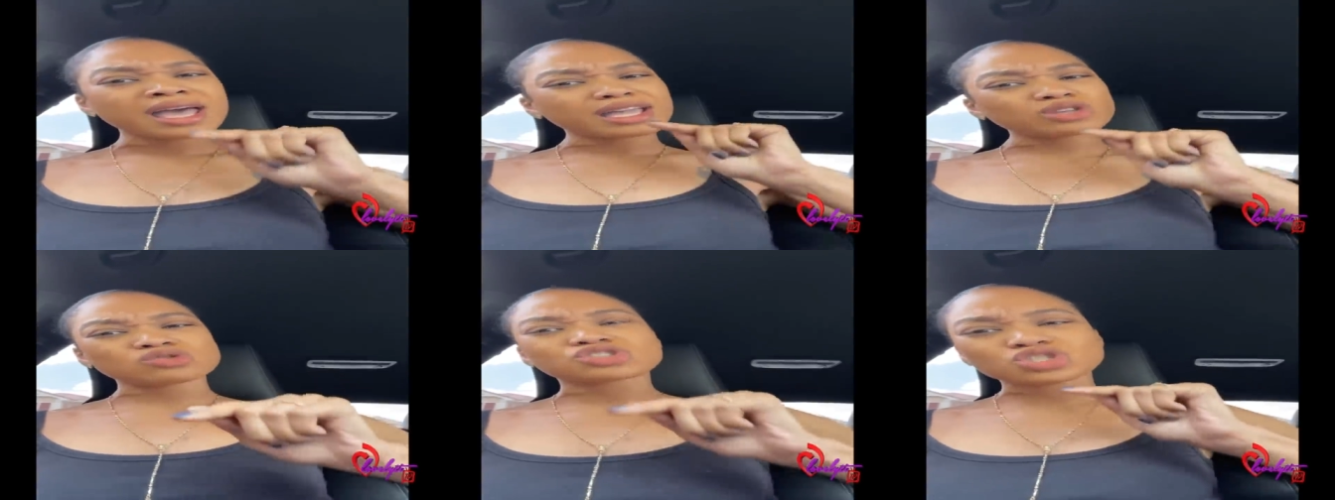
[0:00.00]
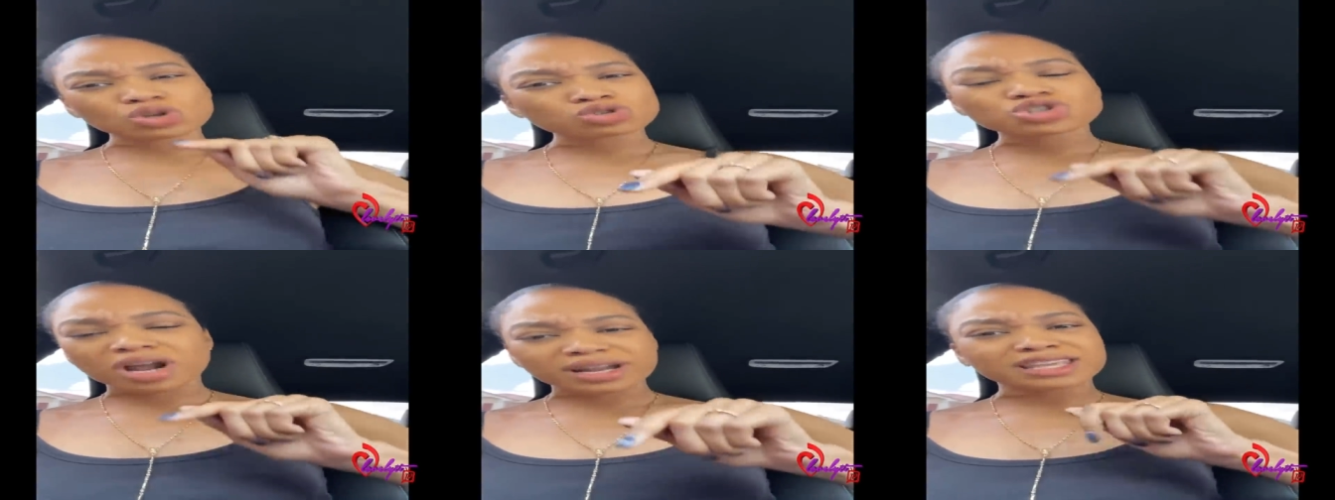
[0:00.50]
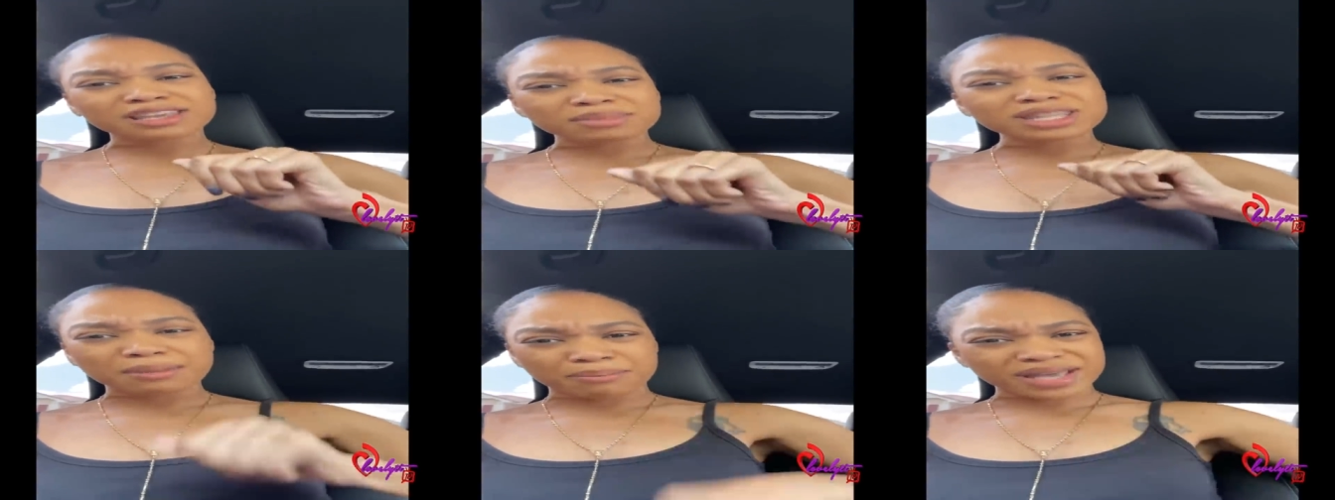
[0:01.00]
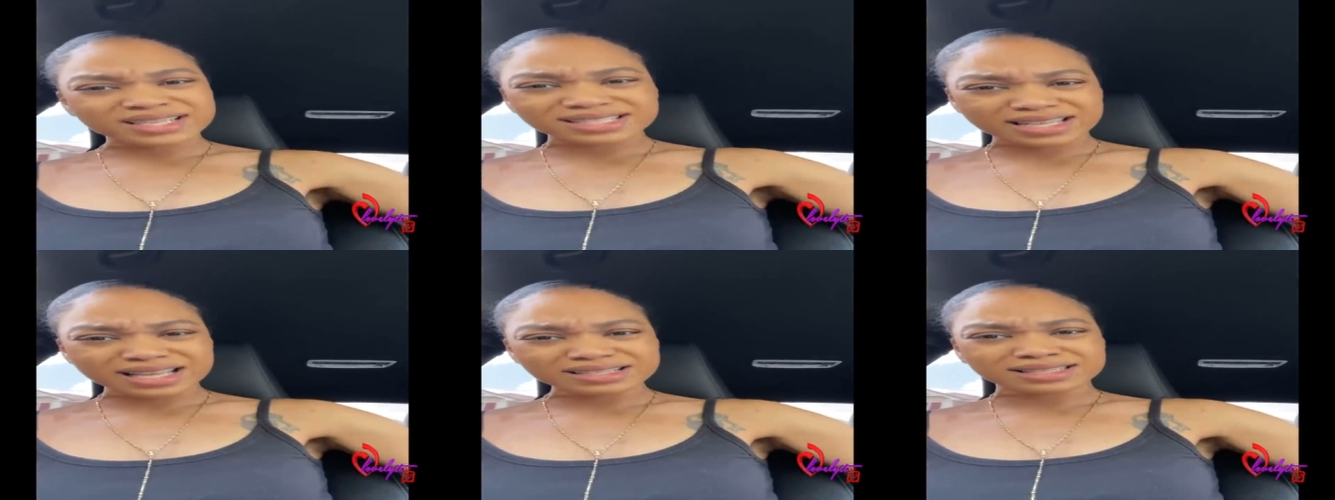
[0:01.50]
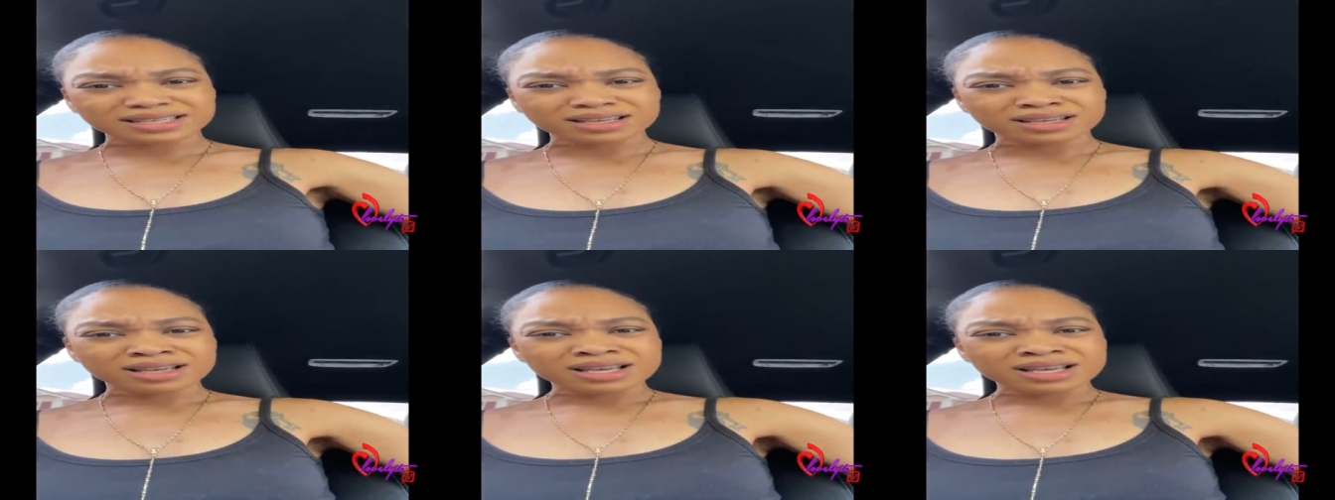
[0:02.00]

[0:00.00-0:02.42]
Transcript: And you still trying to give me the business?